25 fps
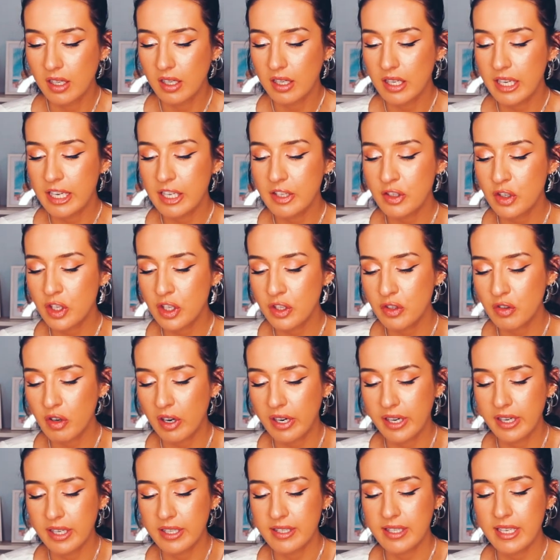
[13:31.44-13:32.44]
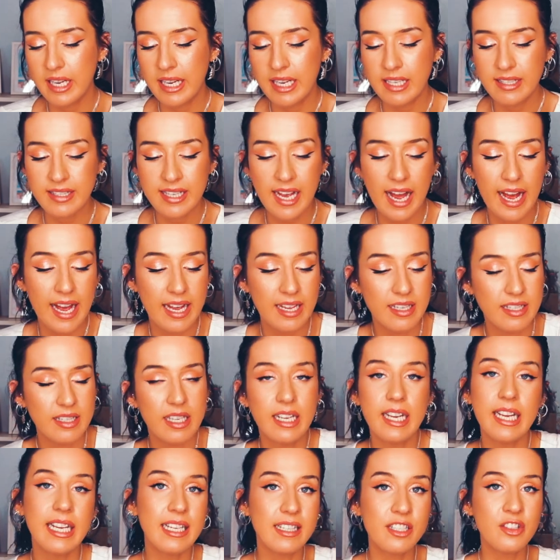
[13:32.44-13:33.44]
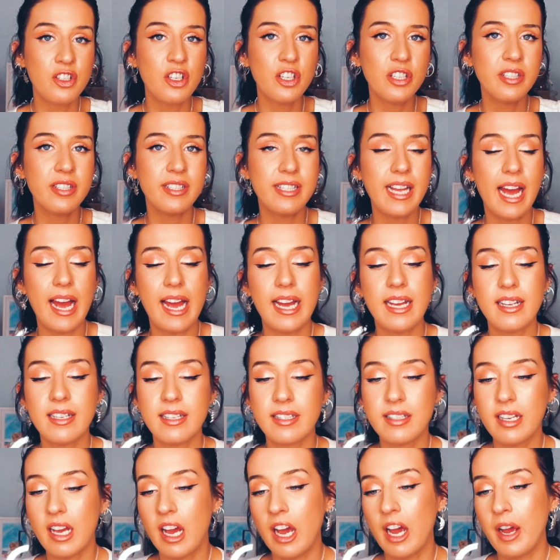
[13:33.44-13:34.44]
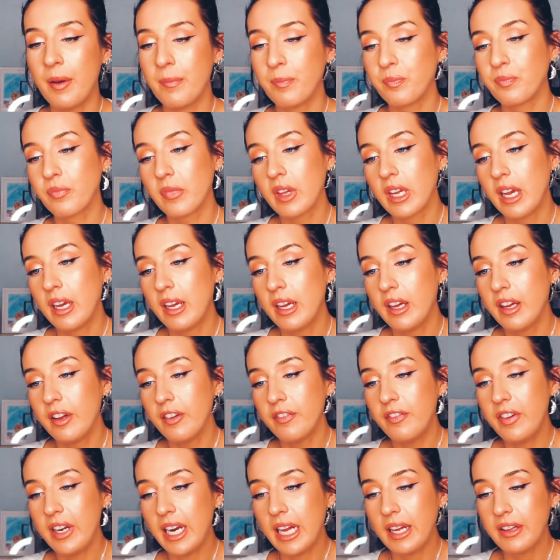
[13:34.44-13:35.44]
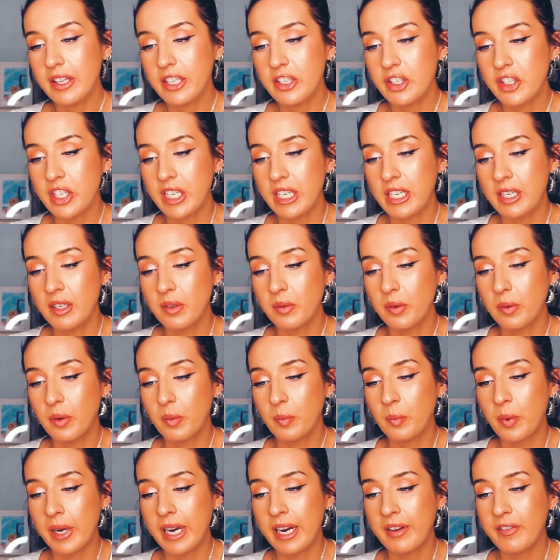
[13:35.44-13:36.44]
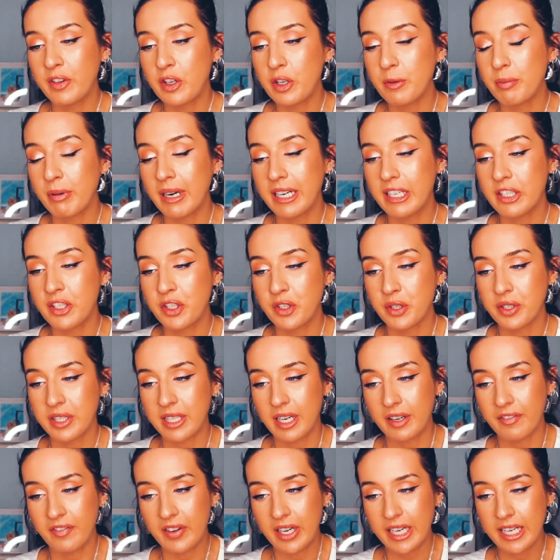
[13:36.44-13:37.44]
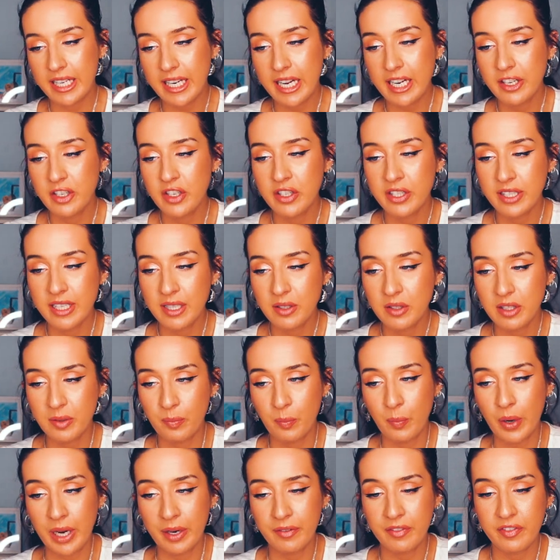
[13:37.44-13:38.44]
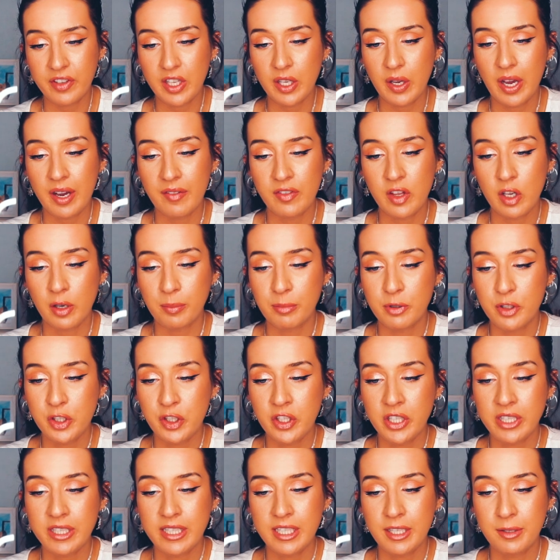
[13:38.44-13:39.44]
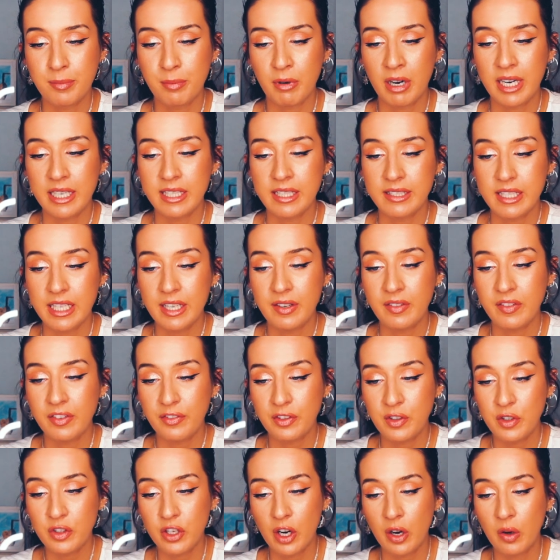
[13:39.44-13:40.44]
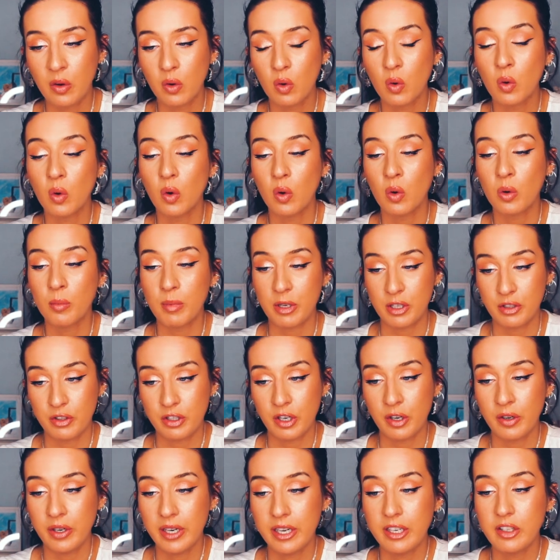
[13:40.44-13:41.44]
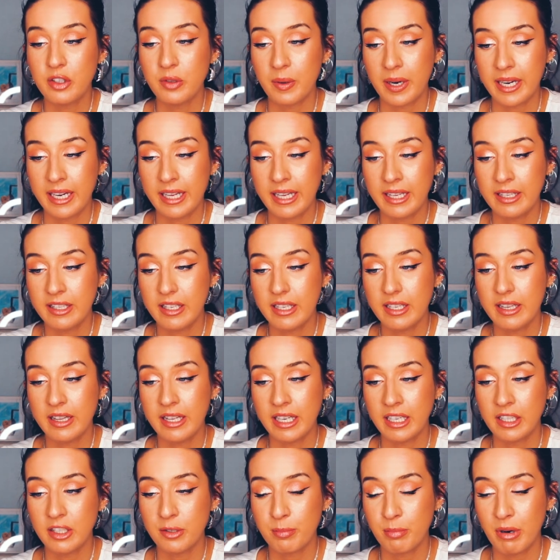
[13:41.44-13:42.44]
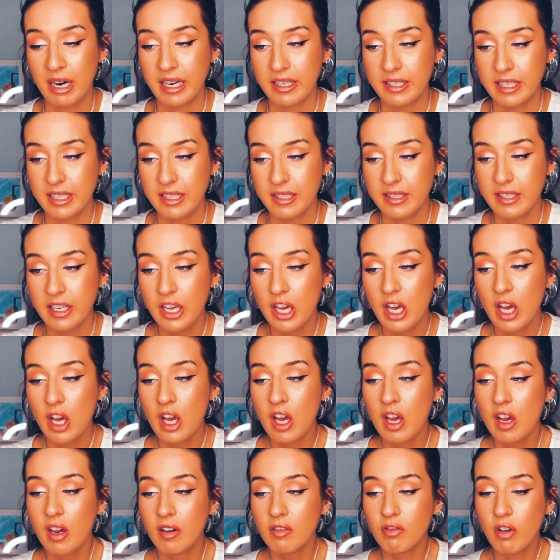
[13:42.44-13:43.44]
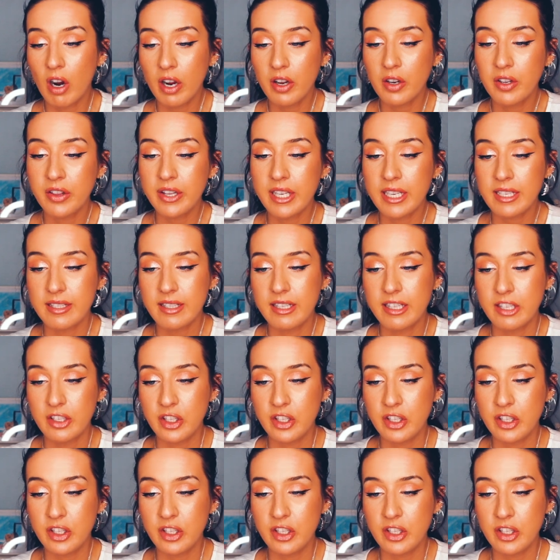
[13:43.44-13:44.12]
it just says fill out the sheet whenever you practice your self-validation skills and whenever you have the opportunity to practice, even if you don't or almost don't do anything to practice. Write on this the